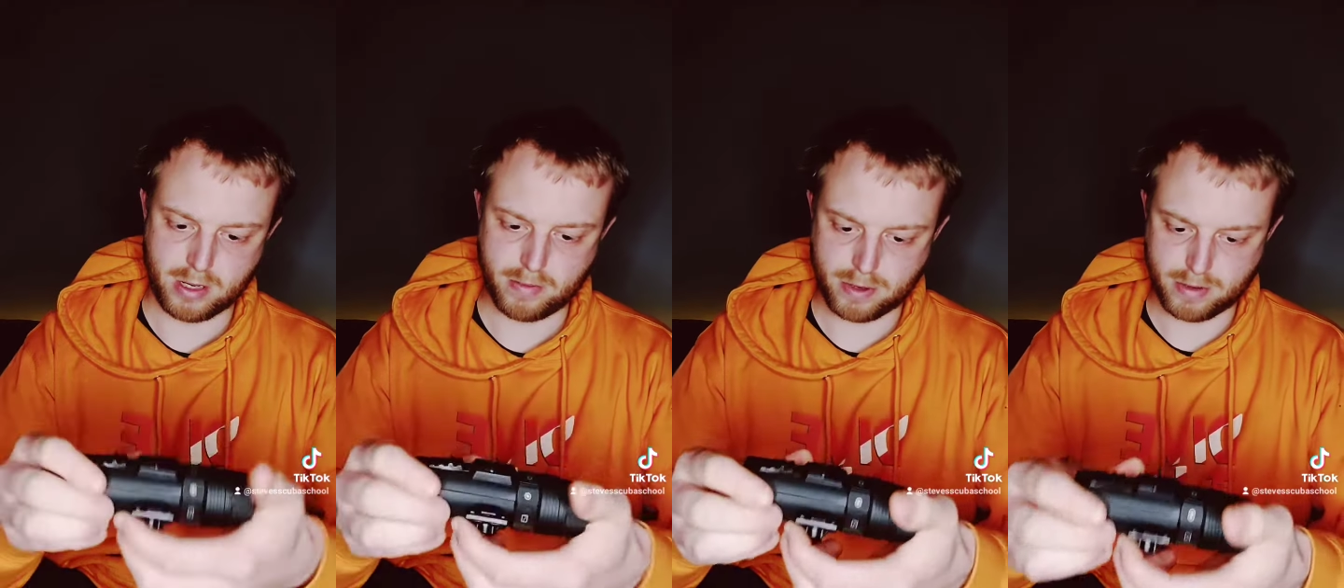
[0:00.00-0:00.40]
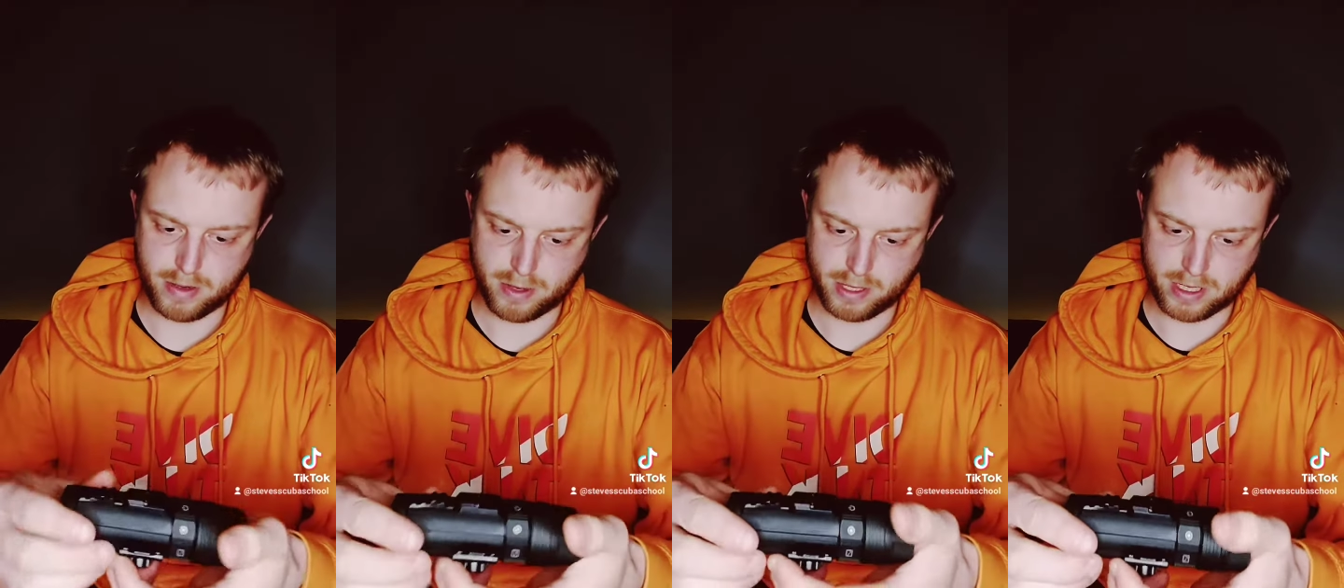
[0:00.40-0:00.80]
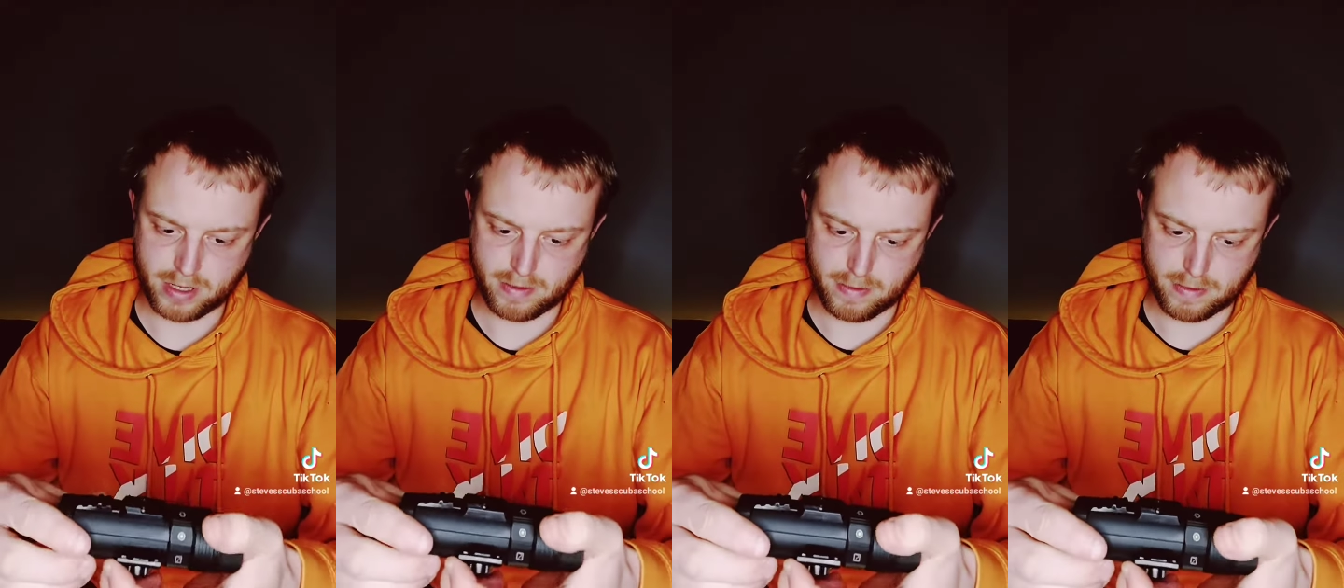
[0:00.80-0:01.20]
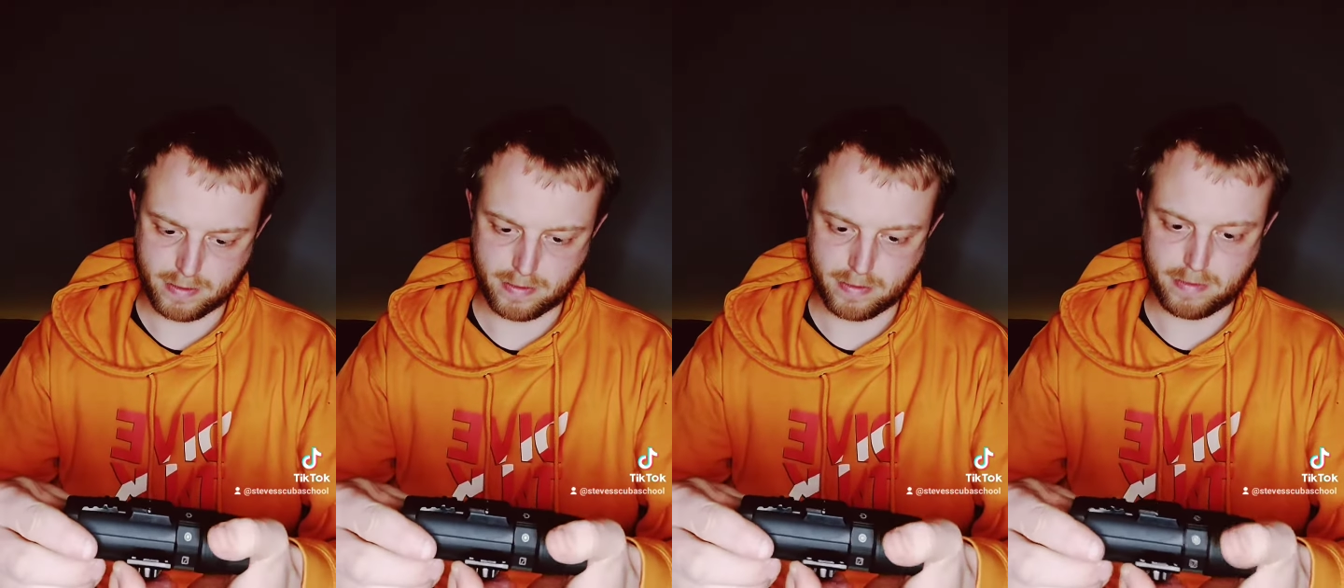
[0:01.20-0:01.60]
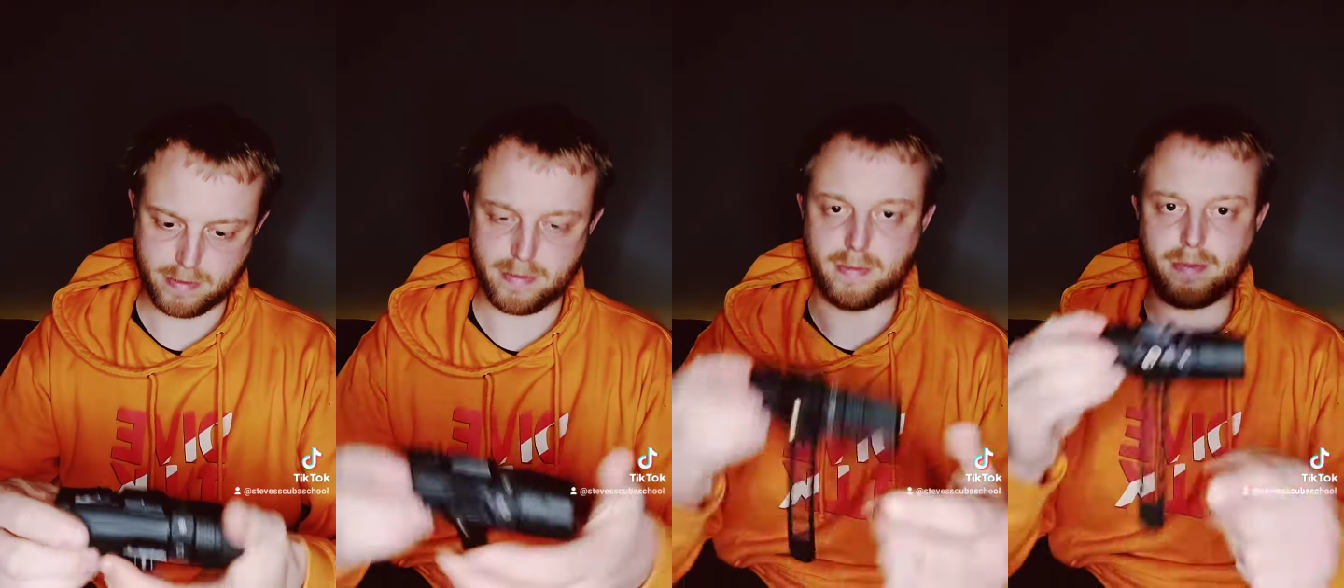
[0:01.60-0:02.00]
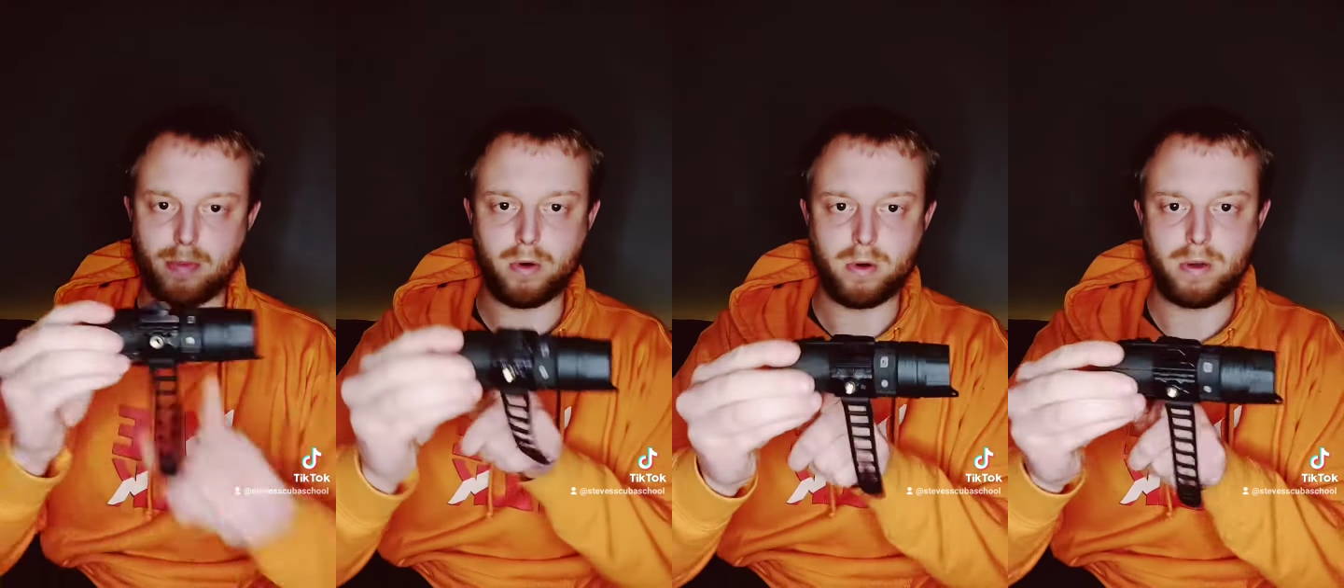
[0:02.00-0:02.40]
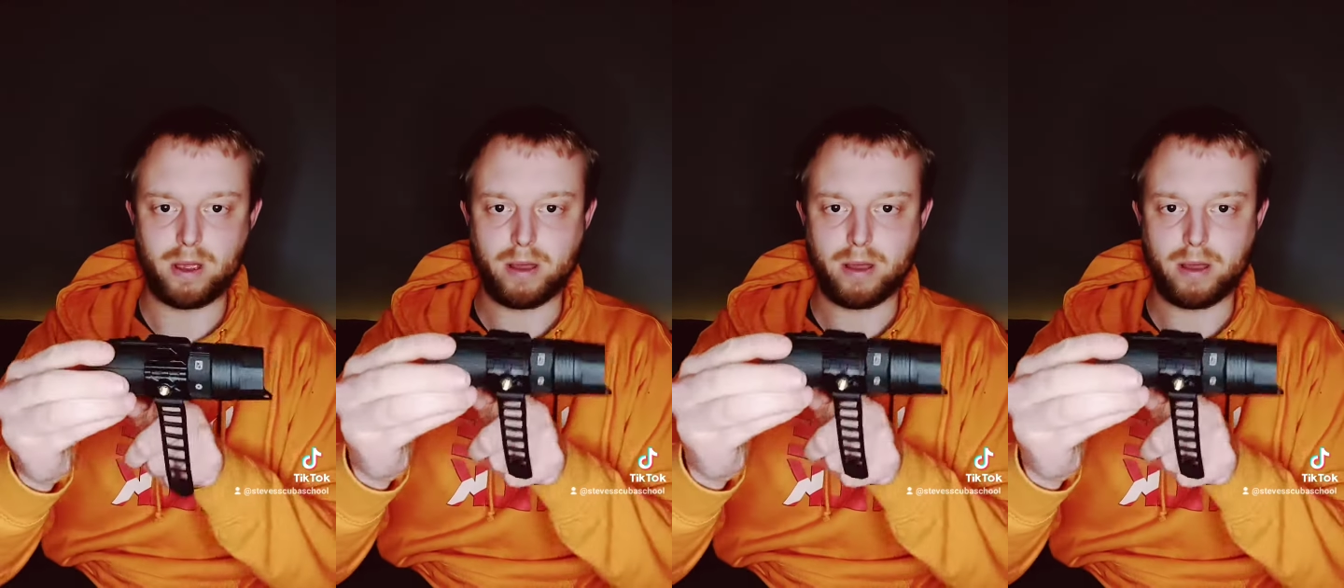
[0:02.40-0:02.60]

Probably want it more